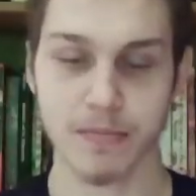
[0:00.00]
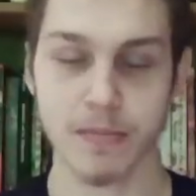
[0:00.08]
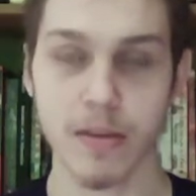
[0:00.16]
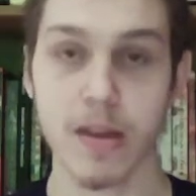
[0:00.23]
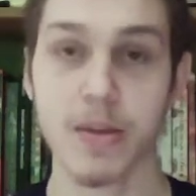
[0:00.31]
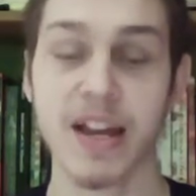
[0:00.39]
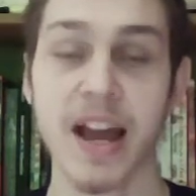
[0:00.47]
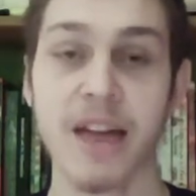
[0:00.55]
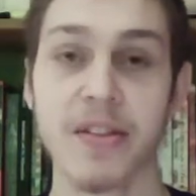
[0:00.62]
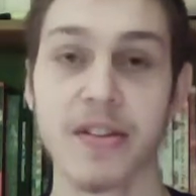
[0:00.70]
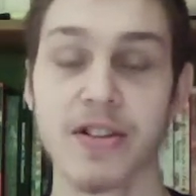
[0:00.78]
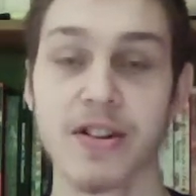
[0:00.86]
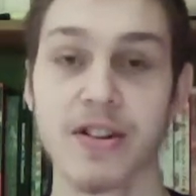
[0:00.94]
the
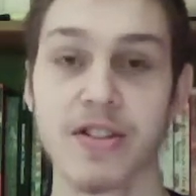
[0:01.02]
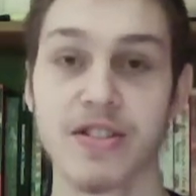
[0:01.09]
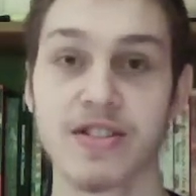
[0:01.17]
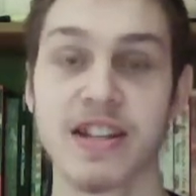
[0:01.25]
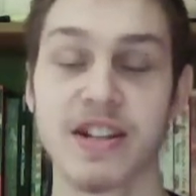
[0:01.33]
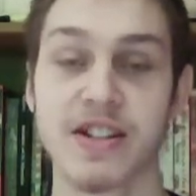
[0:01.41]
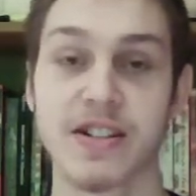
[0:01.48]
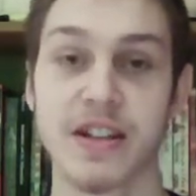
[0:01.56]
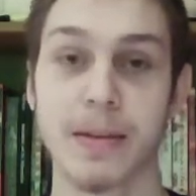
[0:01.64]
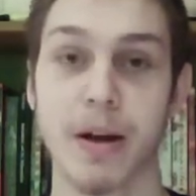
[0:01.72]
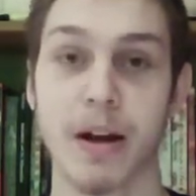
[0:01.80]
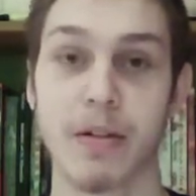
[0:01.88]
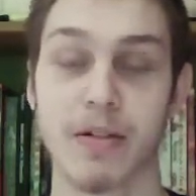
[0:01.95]
Catholic Church teaches that
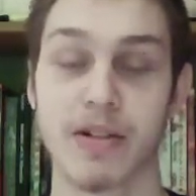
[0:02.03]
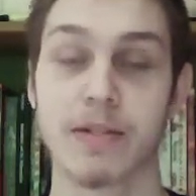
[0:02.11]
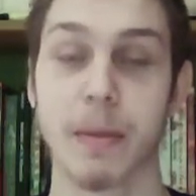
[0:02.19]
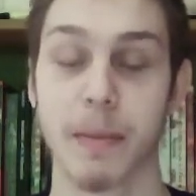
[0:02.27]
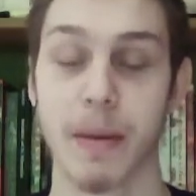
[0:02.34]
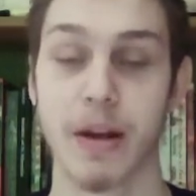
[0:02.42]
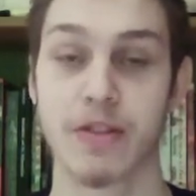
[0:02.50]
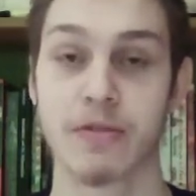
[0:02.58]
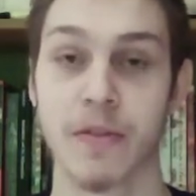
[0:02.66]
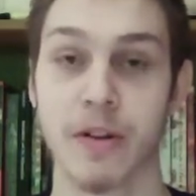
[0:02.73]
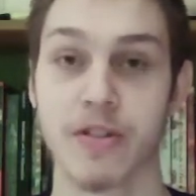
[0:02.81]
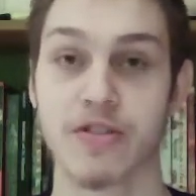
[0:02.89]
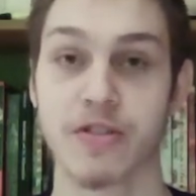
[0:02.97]
Mary was a perpetual
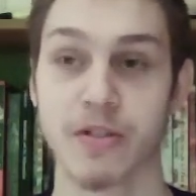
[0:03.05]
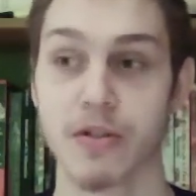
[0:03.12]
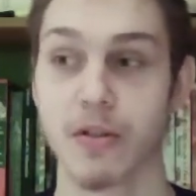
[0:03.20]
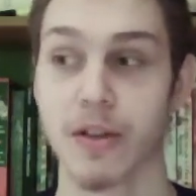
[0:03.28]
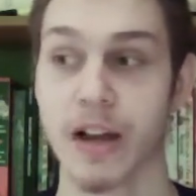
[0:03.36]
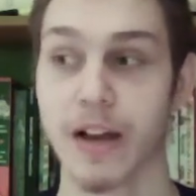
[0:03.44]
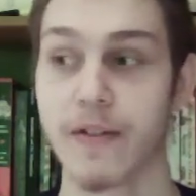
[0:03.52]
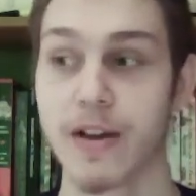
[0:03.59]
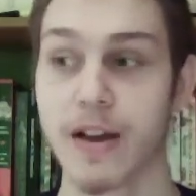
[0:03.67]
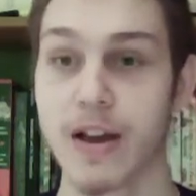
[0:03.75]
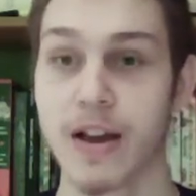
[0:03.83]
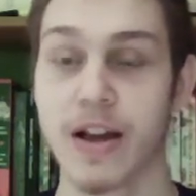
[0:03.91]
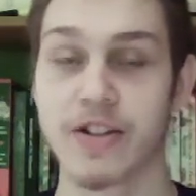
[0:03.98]
virgin her whole life,
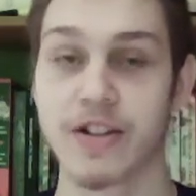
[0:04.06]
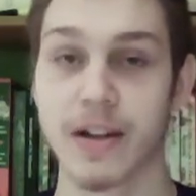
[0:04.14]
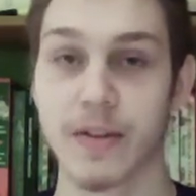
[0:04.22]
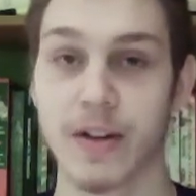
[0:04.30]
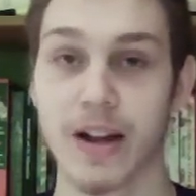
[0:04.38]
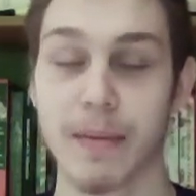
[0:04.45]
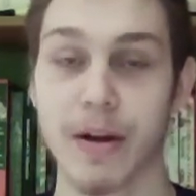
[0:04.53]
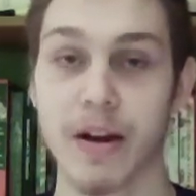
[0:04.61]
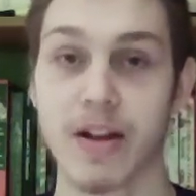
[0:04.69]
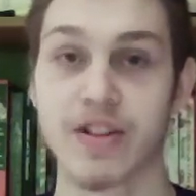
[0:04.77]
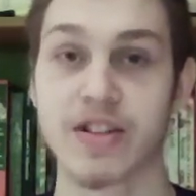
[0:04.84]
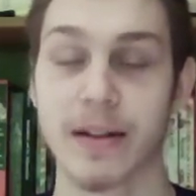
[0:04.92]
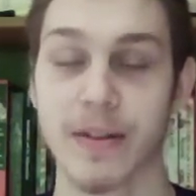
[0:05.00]
and she never got
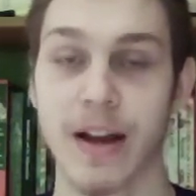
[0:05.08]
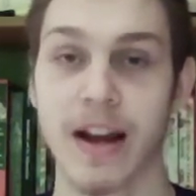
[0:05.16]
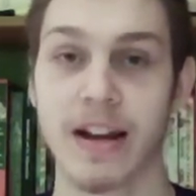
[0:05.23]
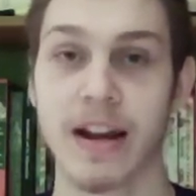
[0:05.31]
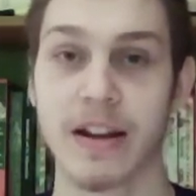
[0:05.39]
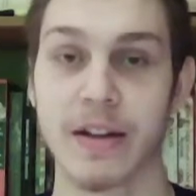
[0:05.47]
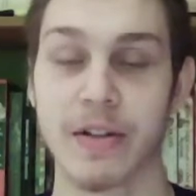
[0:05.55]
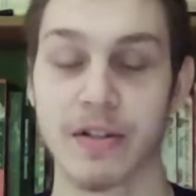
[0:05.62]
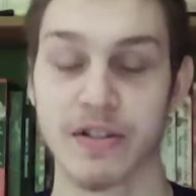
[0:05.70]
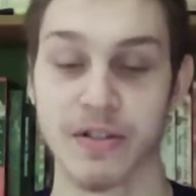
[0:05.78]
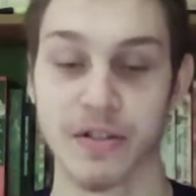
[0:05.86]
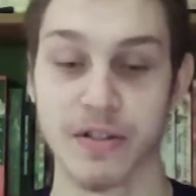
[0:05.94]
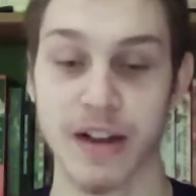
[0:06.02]
married, she never had any other
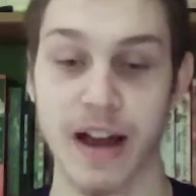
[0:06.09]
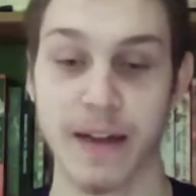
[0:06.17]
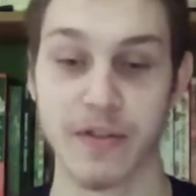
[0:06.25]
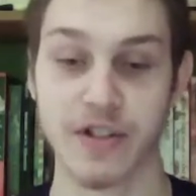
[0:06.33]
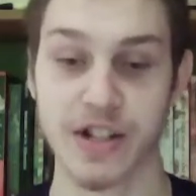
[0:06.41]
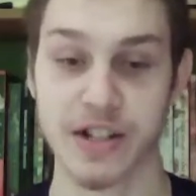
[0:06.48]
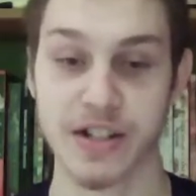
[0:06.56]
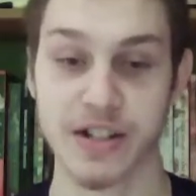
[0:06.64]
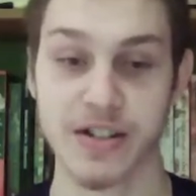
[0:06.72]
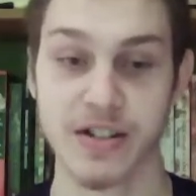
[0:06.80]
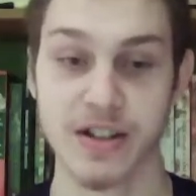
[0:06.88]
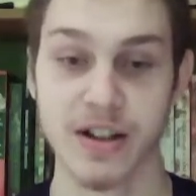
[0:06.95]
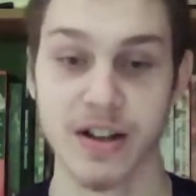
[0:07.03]
children after
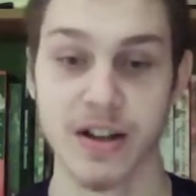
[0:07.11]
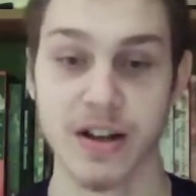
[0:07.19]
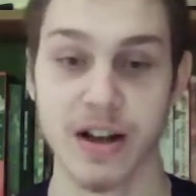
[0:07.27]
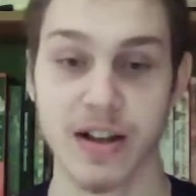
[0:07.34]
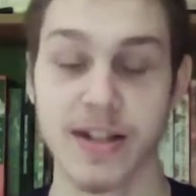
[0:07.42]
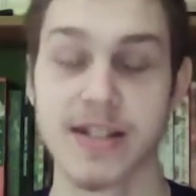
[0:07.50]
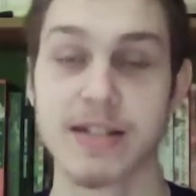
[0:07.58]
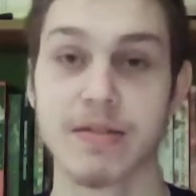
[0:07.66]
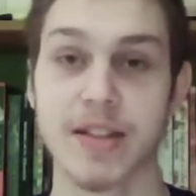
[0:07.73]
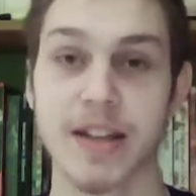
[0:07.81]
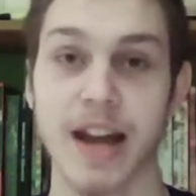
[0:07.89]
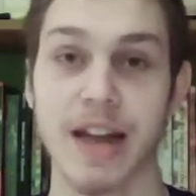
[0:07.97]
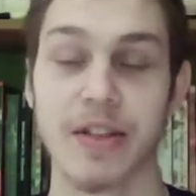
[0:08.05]
Jesus. Uh, let's see what the
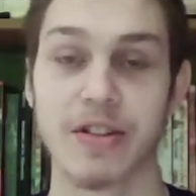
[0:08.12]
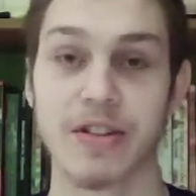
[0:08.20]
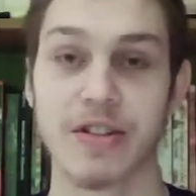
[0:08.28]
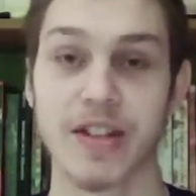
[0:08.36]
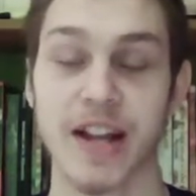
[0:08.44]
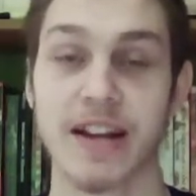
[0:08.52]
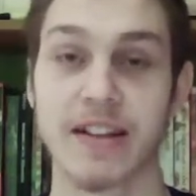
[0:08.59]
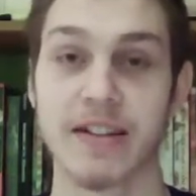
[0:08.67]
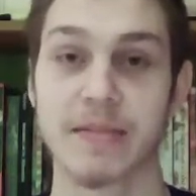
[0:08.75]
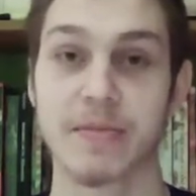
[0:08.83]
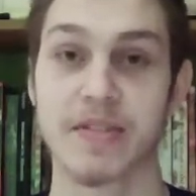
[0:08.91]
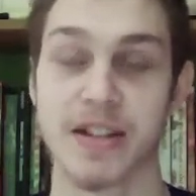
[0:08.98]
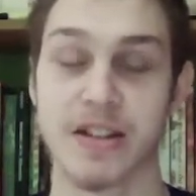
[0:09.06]
Catholic Church
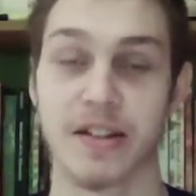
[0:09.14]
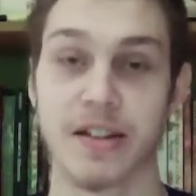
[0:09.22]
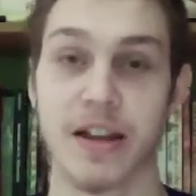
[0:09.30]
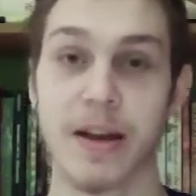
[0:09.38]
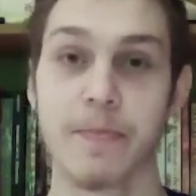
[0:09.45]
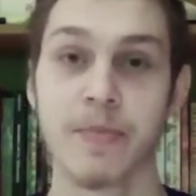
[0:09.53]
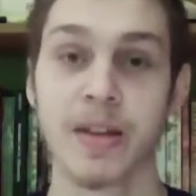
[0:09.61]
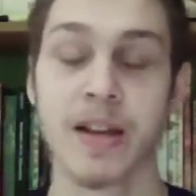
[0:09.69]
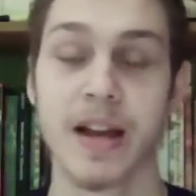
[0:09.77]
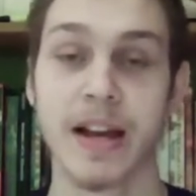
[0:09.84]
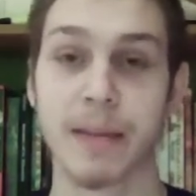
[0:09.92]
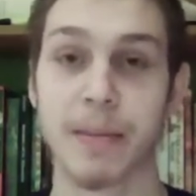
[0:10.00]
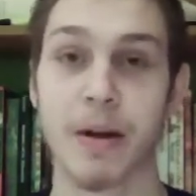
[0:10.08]
Catechism says on that,
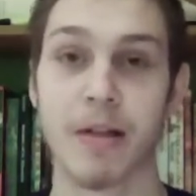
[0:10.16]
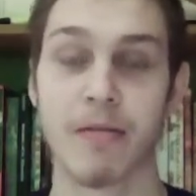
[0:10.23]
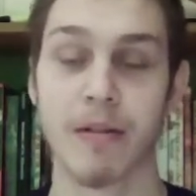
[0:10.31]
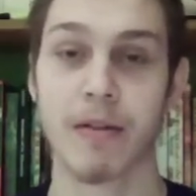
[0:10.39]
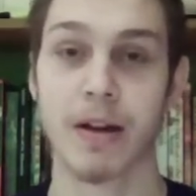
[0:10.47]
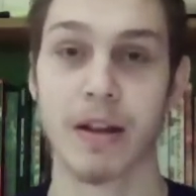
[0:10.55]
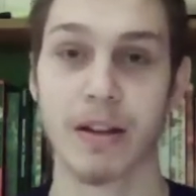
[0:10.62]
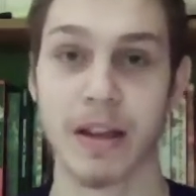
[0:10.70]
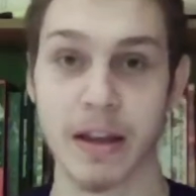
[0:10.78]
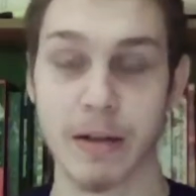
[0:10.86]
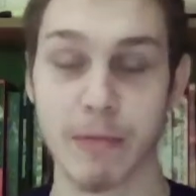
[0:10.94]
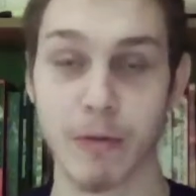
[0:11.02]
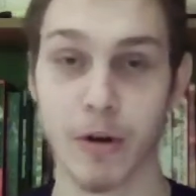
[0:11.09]
and compare it with what
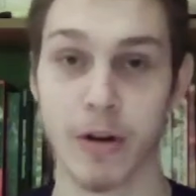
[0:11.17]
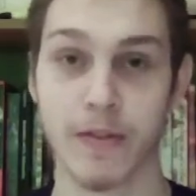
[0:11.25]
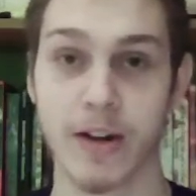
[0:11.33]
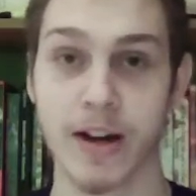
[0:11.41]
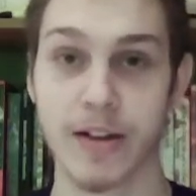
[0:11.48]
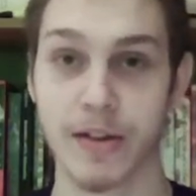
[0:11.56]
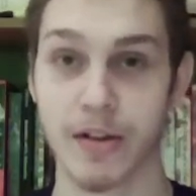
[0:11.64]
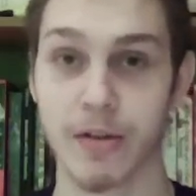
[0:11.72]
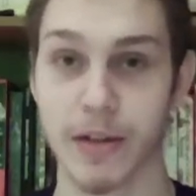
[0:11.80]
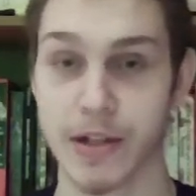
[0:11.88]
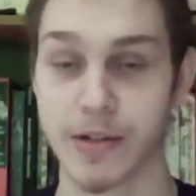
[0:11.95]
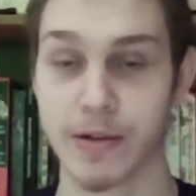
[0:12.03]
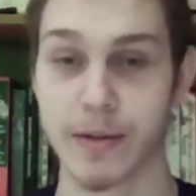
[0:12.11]
the Word of God, the
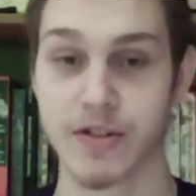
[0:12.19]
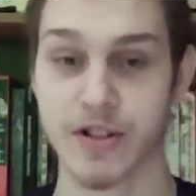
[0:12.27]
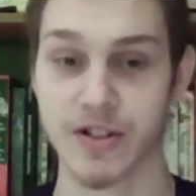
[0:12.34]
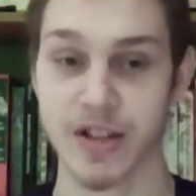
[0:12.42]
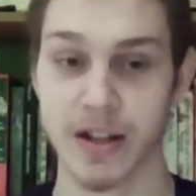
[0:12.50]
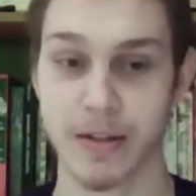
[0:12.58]
Holy Scriptures, say.